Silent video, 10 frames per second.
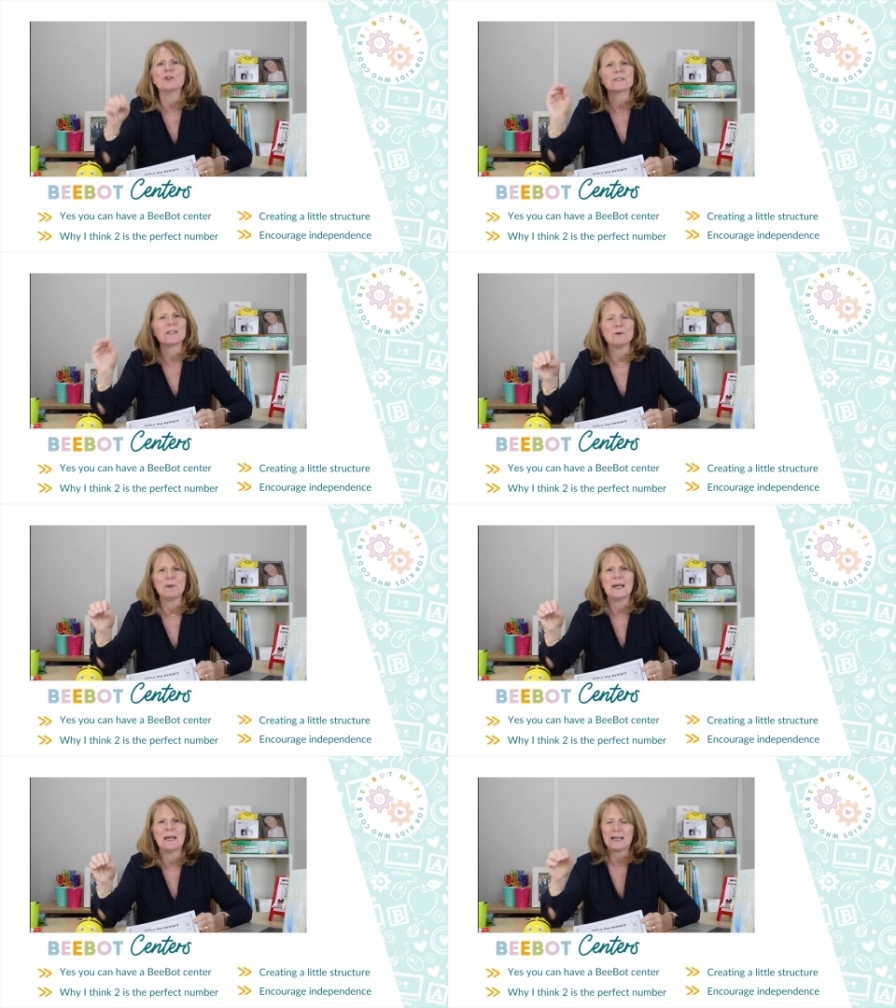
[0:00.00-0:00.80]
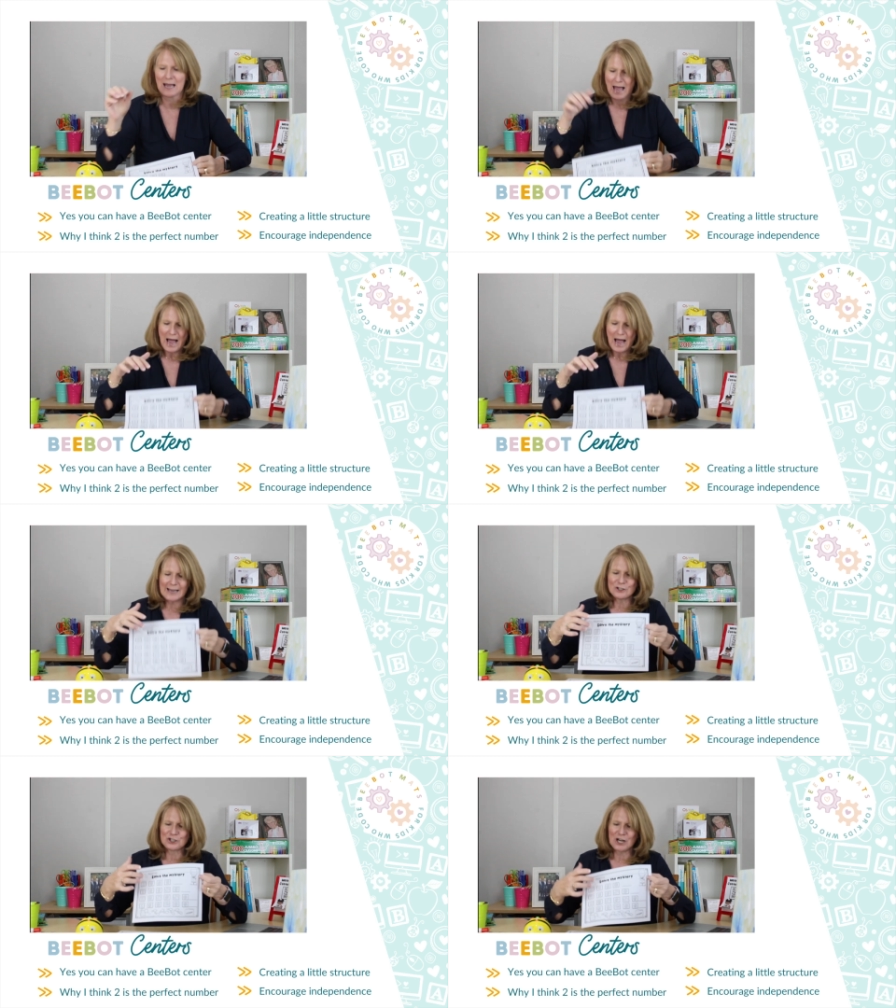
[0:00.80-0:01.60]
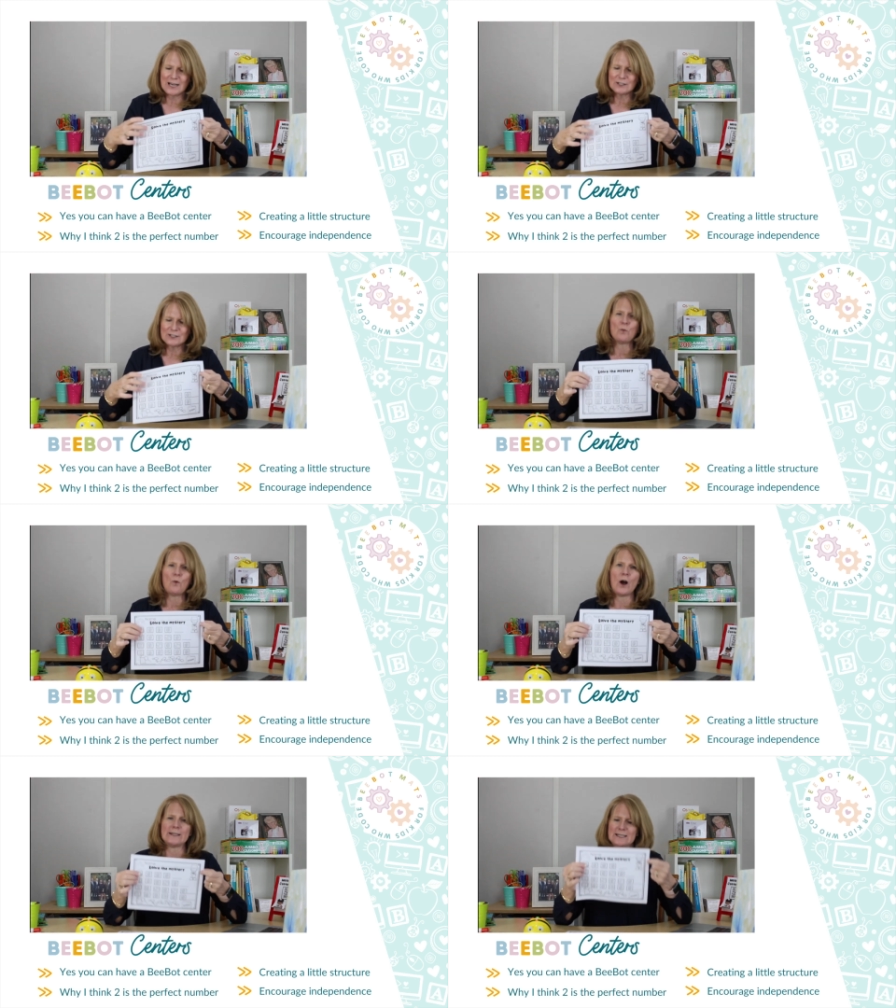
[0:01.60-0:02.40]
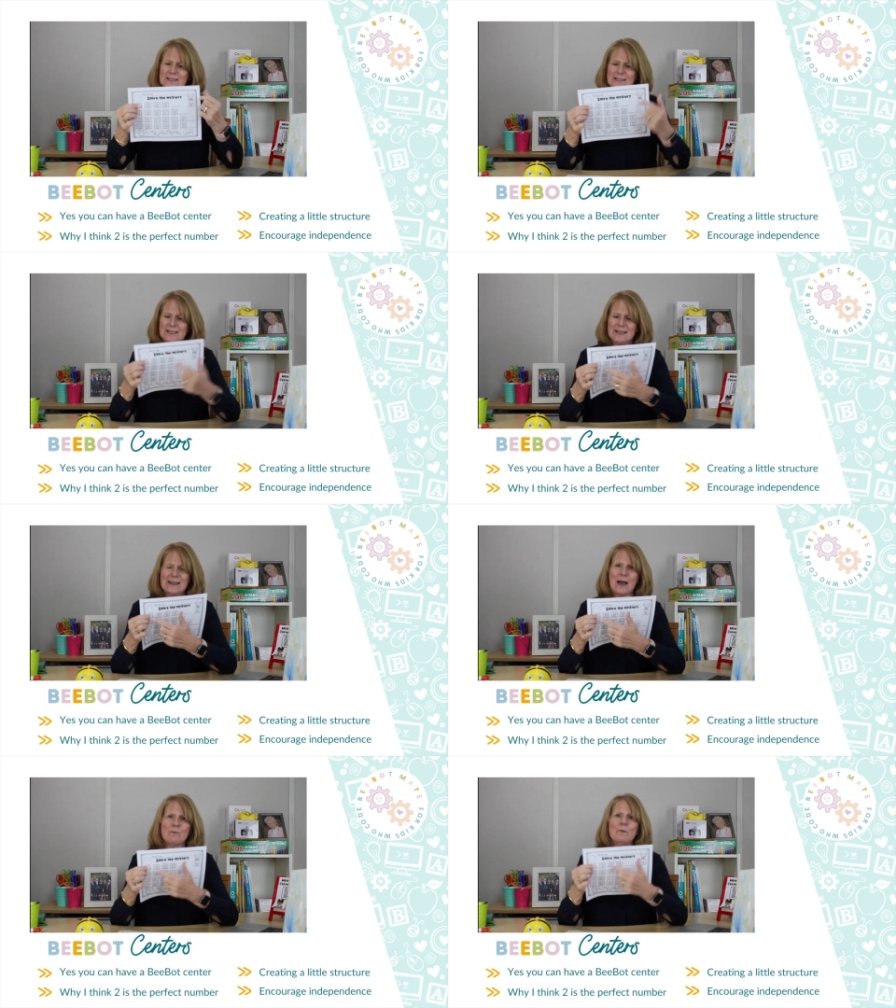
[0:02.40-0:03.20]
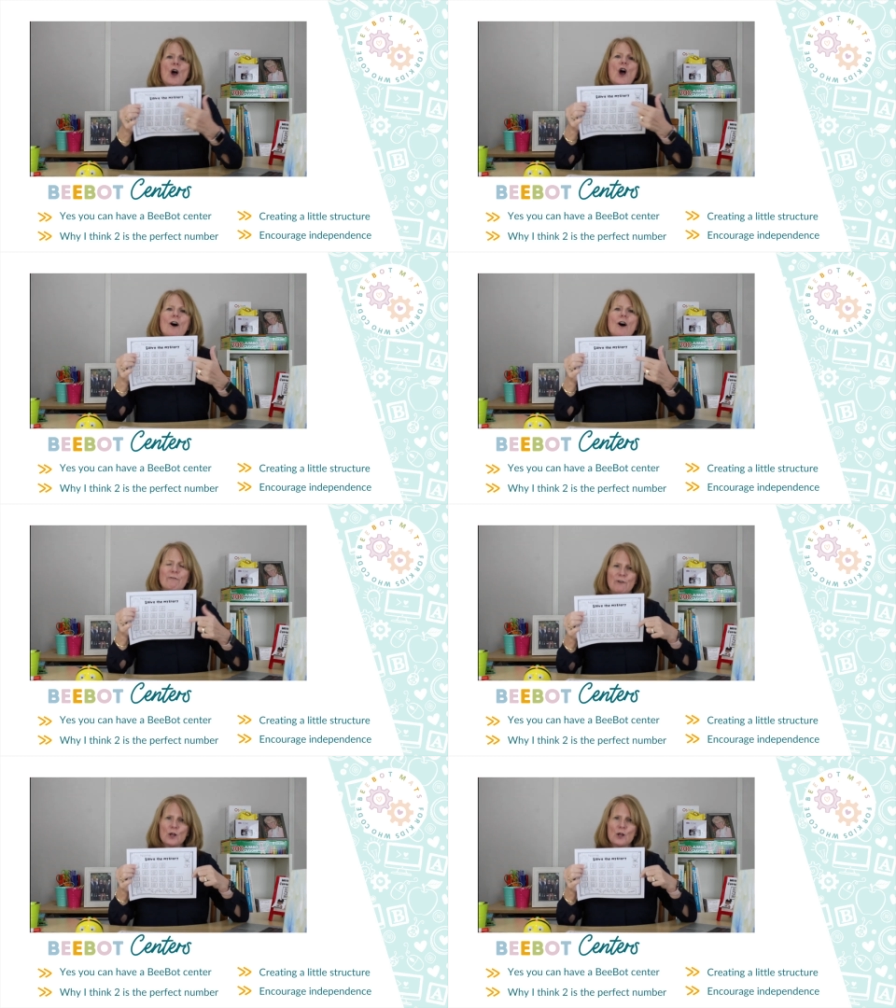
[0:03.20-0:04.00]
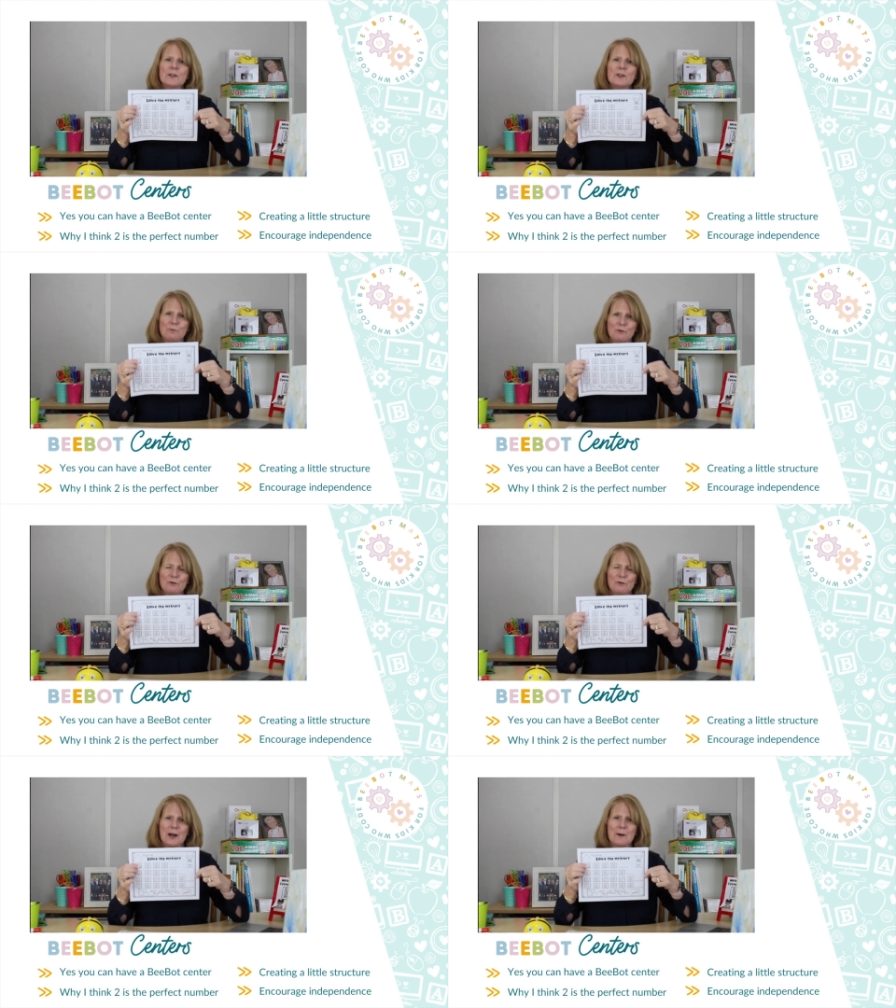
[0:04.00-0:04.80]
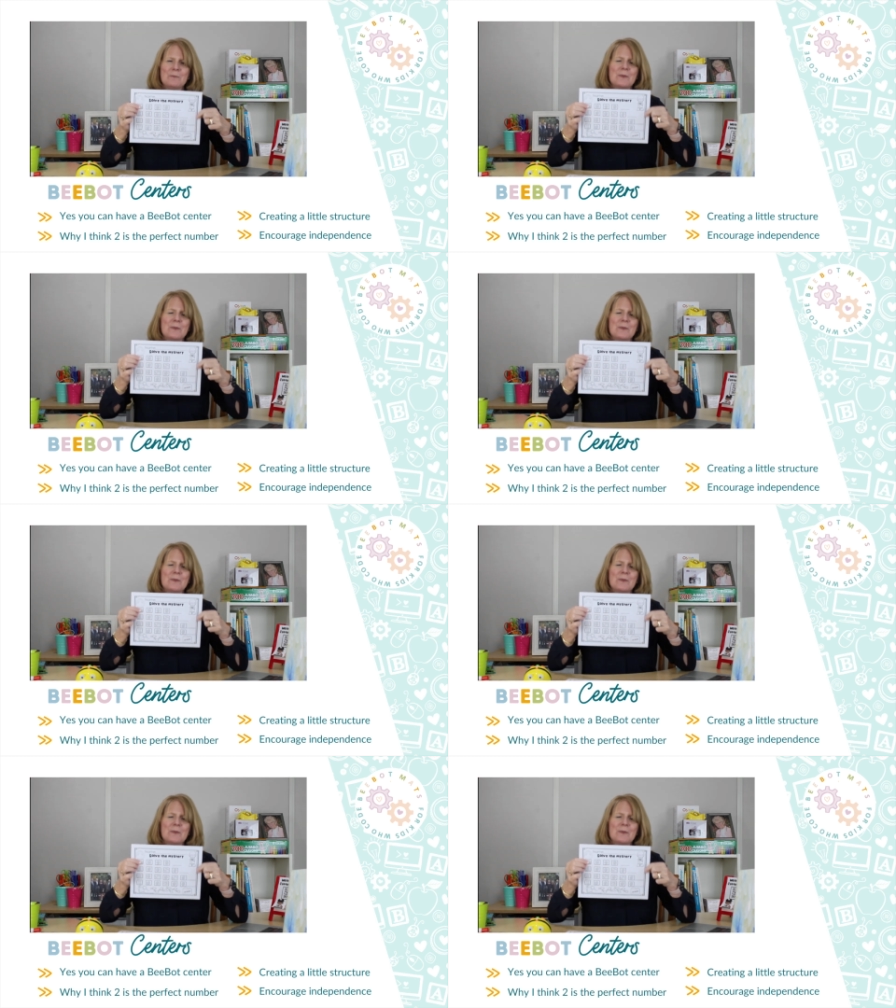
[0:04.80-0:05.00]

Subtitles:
looks like a pig. I just want to see them following the program.